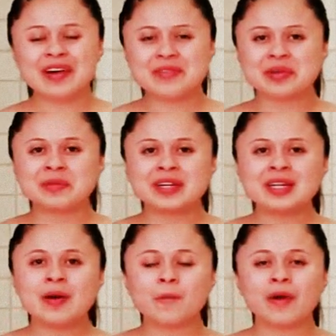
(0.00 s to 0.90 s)

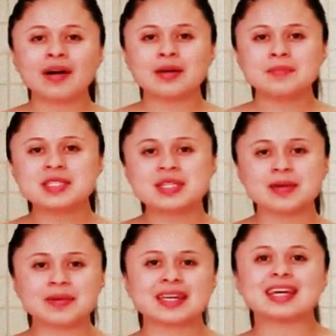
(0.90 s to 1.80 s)
everyone, welcome to
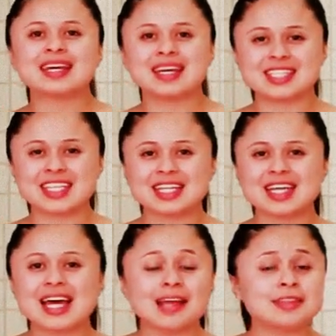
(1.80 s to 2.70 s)
the WIC kitchen.
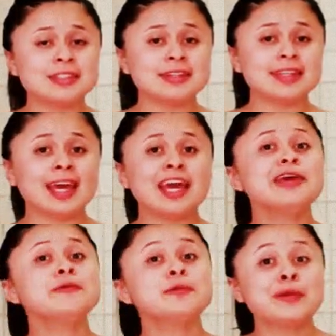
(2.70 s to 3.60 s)

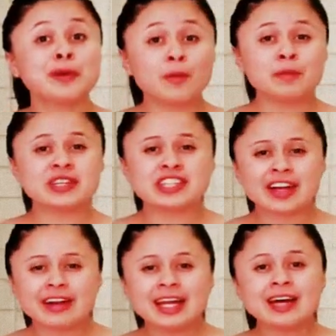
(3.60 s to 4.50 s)
Today we will be
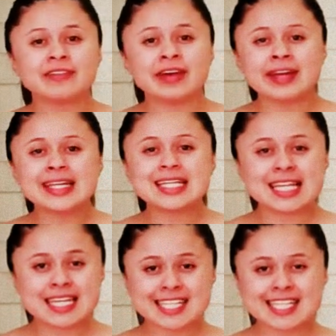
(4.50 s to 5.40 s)
sharing a very
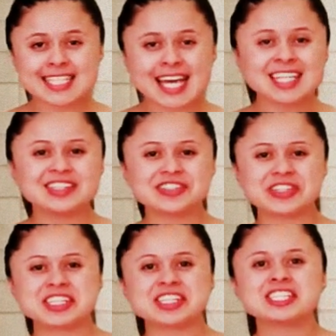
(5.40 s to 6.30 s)
delicious and
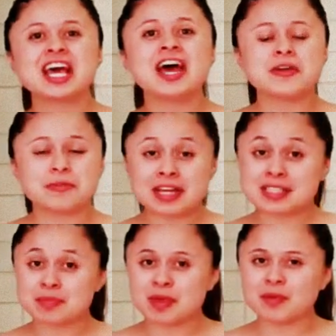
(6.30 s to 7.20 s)
nutritious
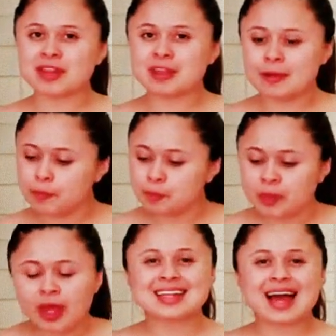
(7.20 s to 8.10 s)
recipe with you.
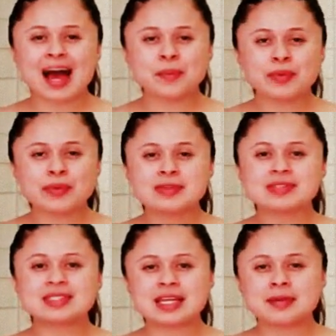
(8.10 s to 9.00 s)
It's an apple,
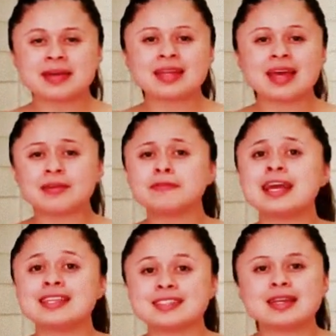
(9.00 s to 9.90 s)
cinnamon, and
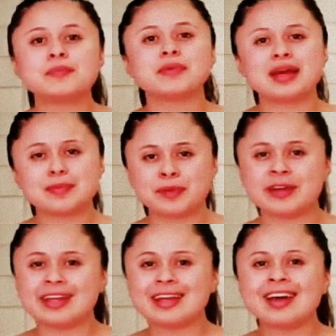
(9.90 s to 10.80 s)
raisin bread
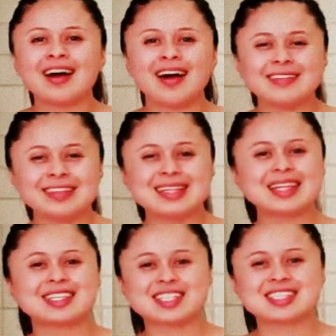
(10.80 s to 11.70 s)
pudding. How
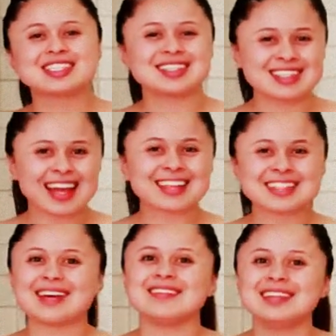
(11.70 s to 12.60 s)
delicious does
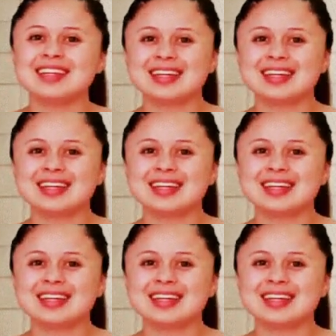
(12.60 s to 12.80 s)
that sound?